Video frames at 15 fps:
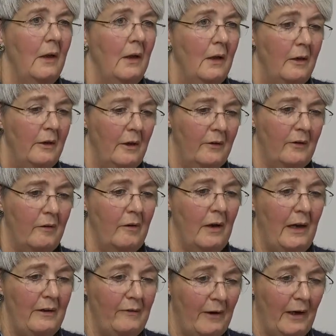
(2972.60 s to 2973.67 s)
You had to
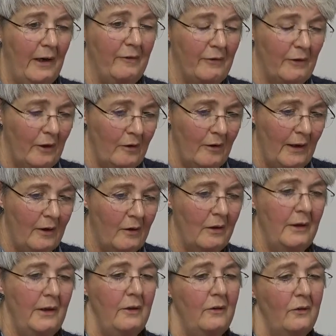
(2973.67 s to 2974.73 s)
arrive half an hour
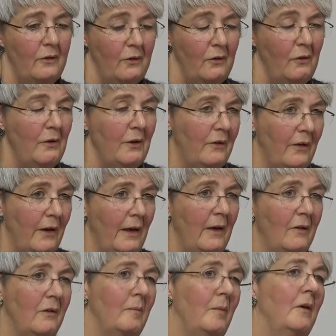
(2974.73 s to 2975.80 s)
early to do the
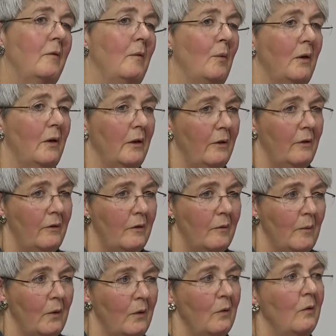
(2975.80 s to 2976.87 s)
test because we weren't allowed to do
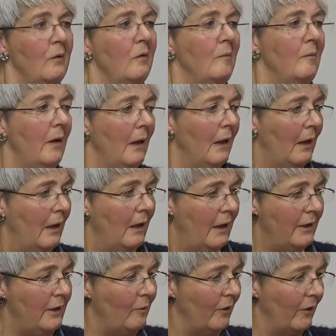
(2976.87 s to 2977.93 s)
them at home,
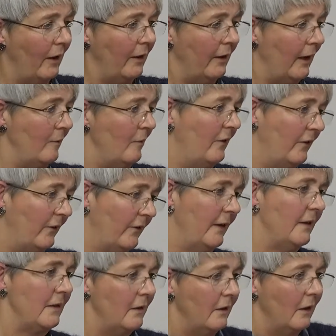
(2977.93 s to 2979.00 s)
and I would
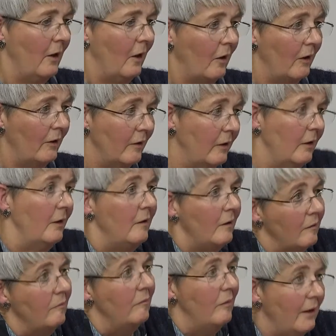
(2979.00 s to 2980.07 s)
sit in the garden in
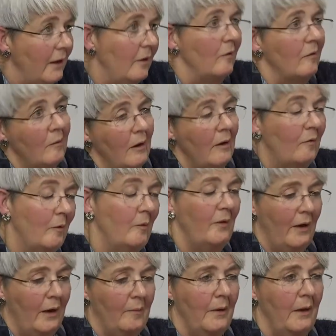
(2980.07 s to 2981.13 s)
the rain or whatever was
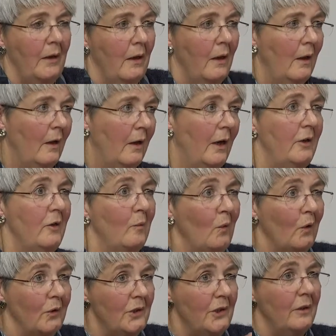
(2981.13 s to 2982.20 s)
happening, and you're
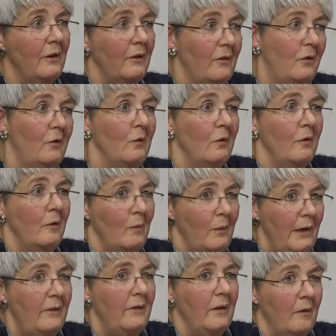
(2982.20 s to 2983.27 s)
watching this door and
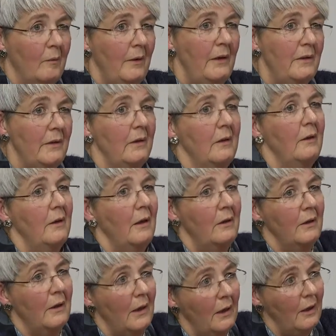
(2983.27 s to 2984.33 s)
waiting, and then
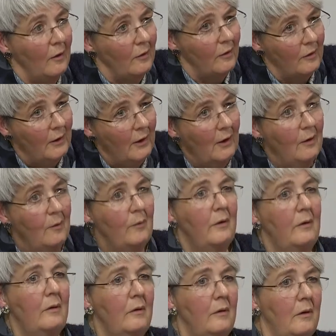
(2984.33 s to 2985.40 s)
the carer would
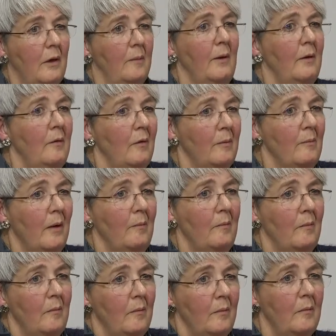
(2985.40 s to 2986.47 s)
come out with
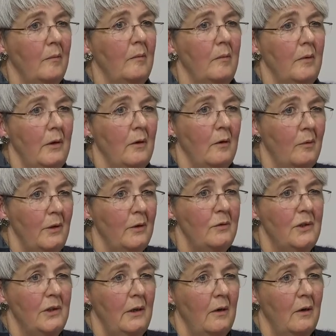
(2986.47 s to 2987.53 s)
Mum in her
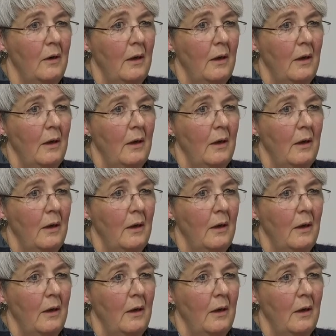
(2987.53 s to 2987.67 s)
wheelchair,